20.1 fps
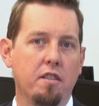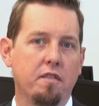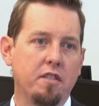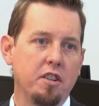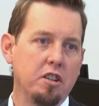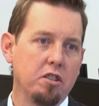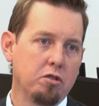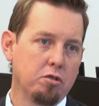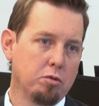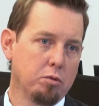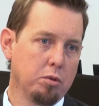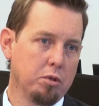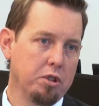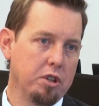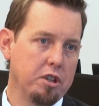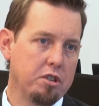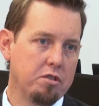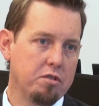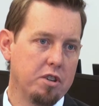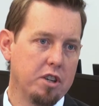Phoenix School
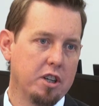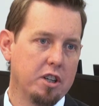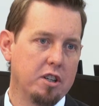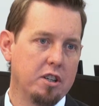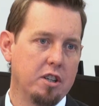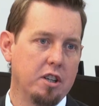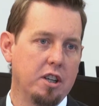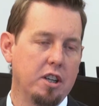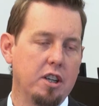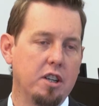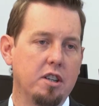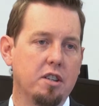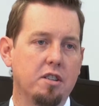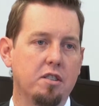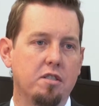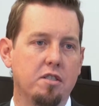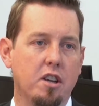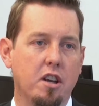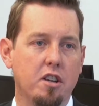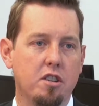District
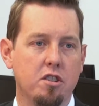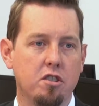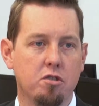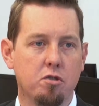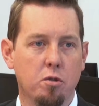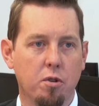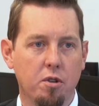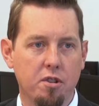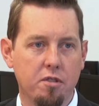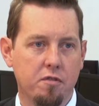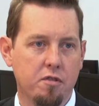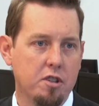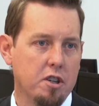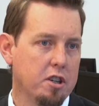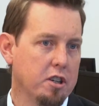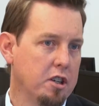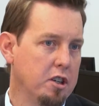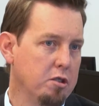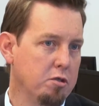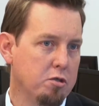is just north of
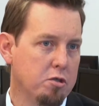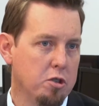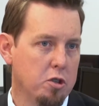Syracuse,